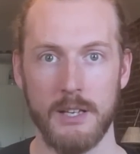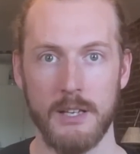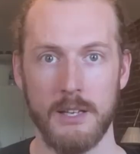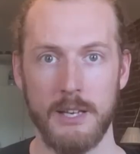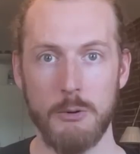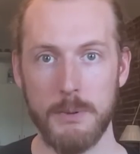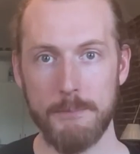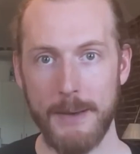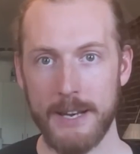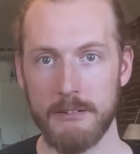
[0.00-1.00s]
It would be
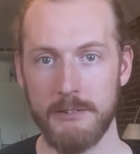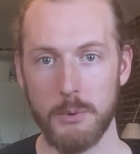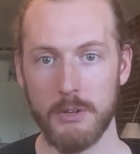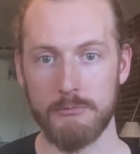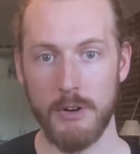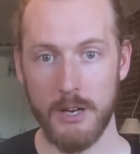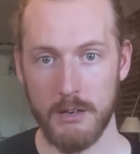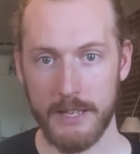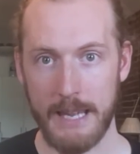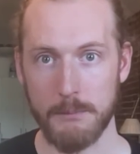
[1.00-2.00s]
better if we could run our
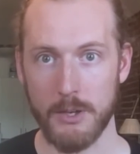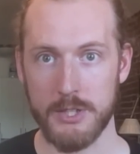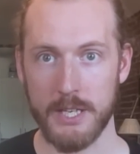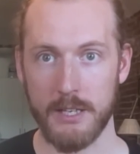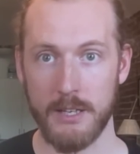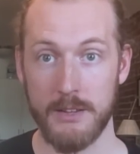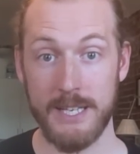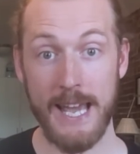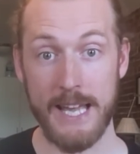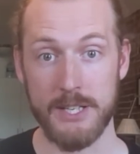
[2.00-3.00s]
game logic at the
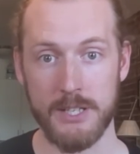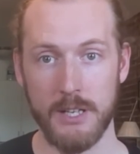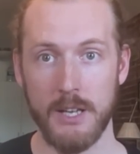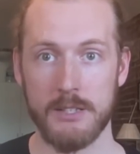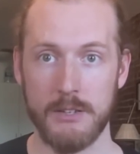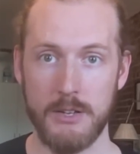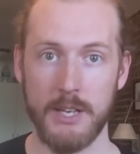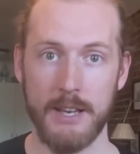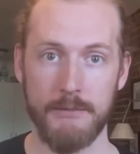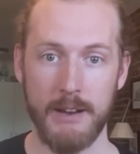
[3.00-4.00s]
edge so that you
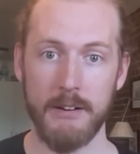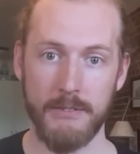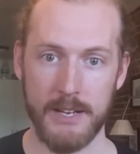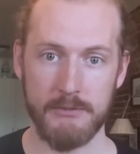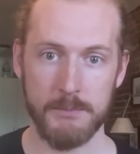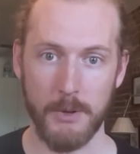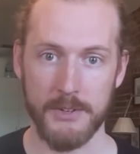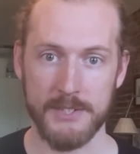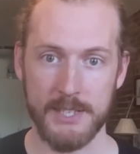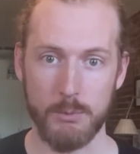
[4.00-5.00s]
get very fast
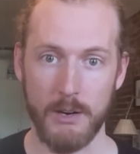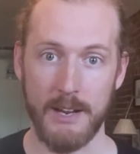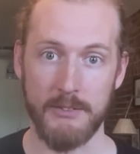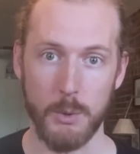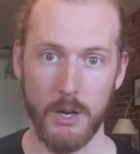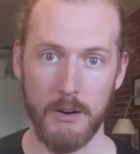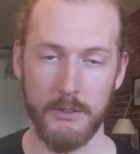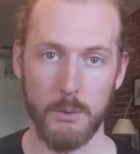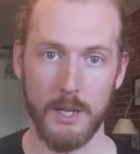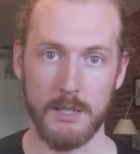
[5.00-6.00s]
responses wherever you are in the
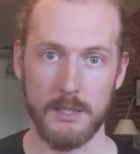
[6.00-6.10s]
world.